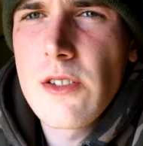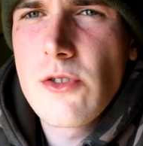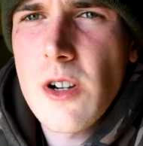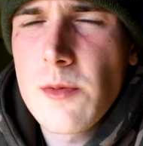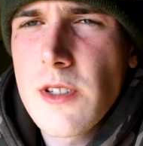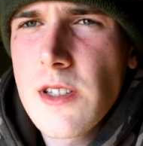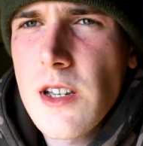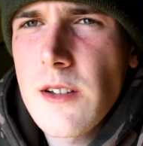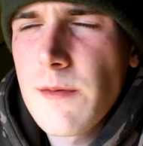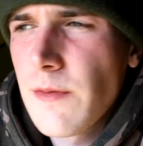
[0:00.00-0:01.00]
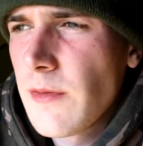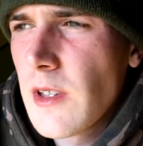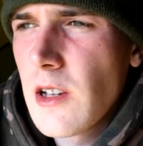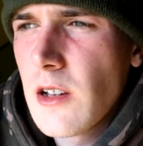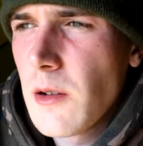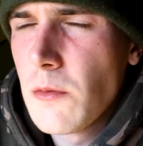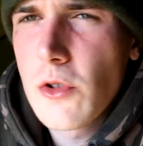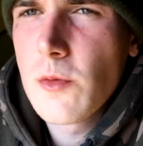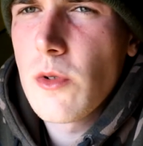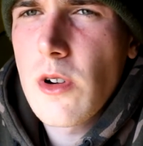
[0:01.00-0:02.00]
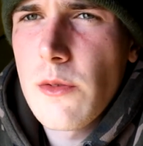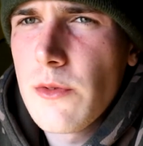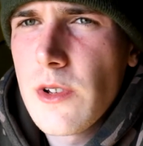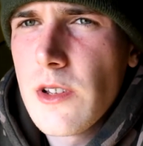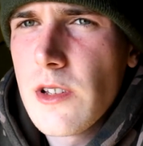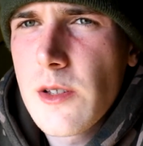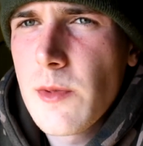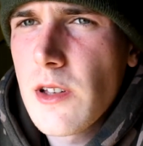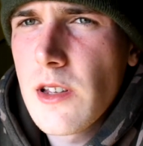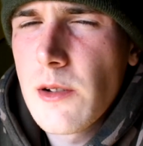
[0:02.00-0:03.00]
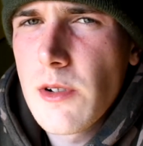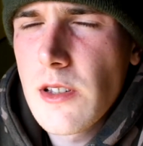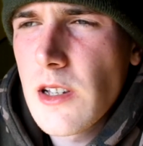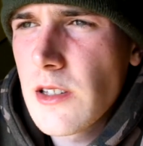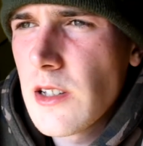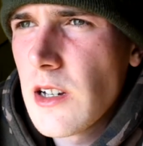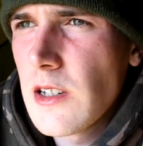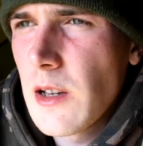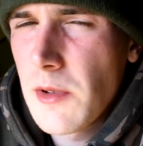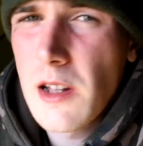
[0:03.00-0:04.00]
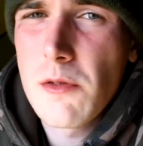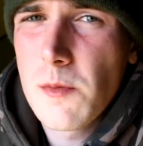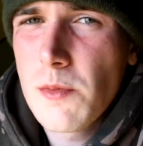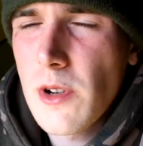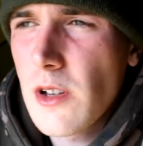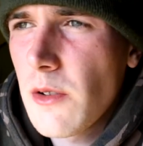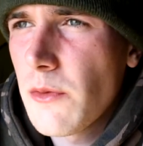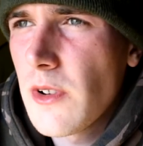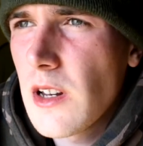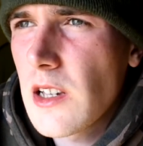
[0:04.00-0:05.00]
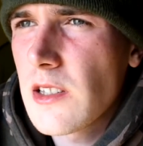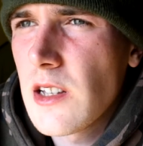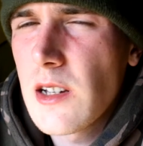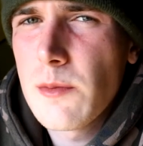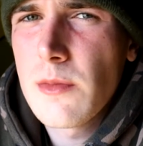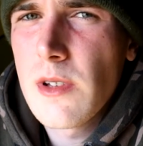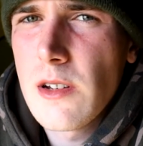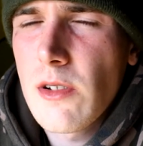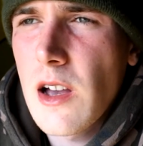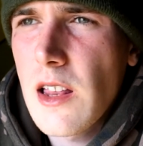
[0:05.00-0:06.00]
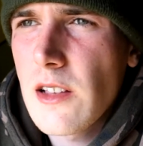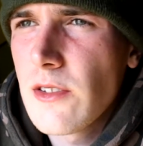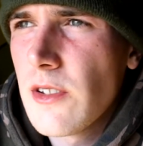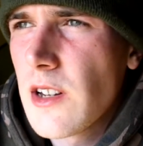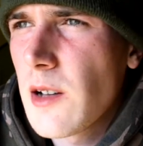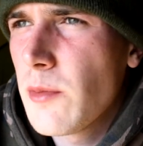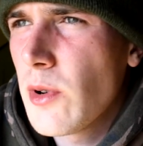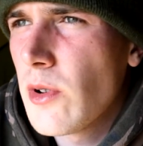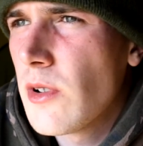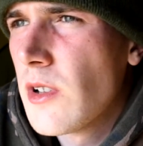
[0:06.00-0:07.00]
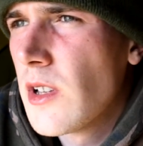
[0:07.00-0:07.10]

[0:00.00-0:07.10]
Traps are set. I'm much more confident in this spot than I was last night. I mean, I was pretty confident last night, and look how that turned out. But